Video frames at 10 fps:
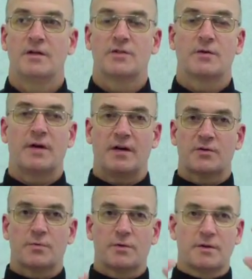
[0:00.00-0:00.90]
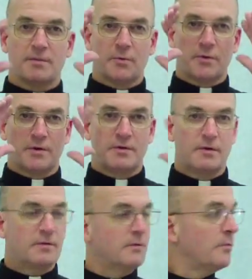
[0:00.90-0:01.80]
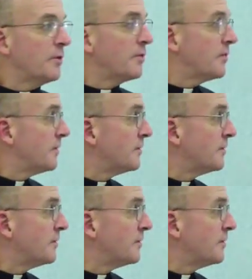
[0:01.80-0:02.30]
So it's really more to do with